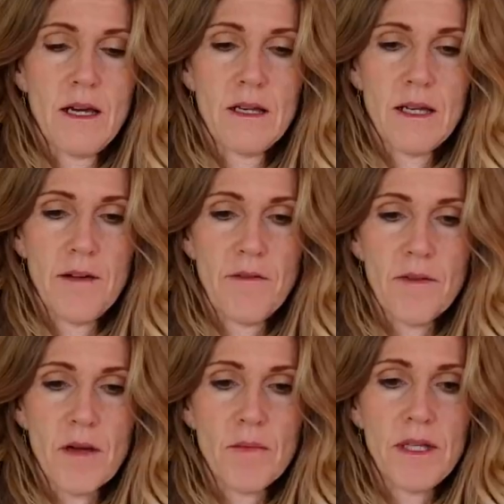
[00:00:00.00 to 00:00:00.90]
And I've
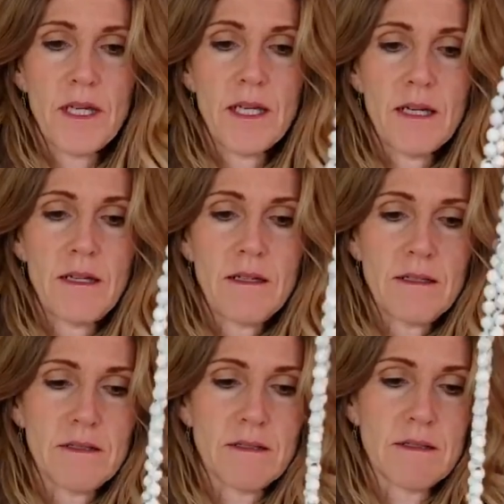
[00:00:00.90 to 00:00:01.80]
completed
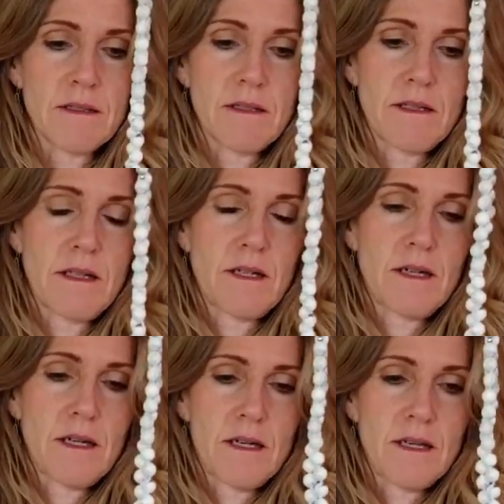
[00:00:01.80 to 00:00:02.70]

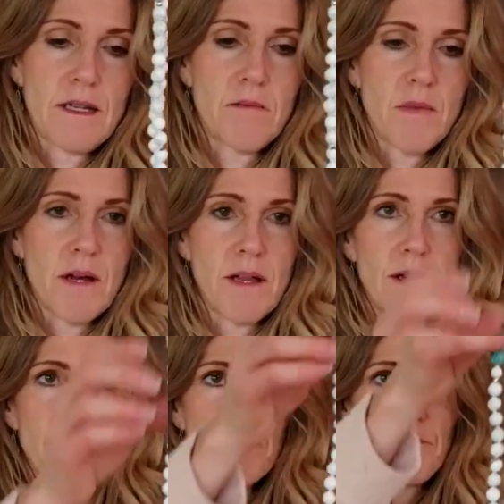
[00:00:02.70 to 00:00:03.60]
the
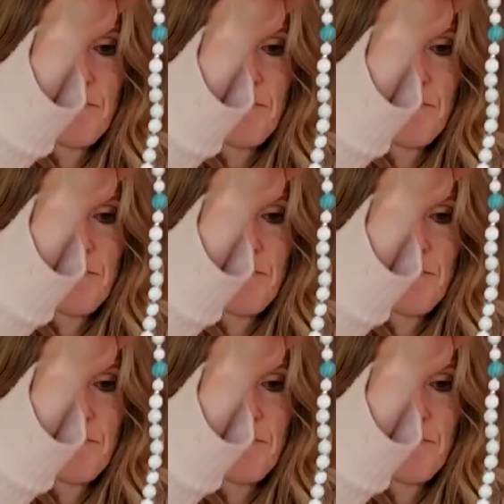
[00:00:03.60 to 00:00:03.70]
mala.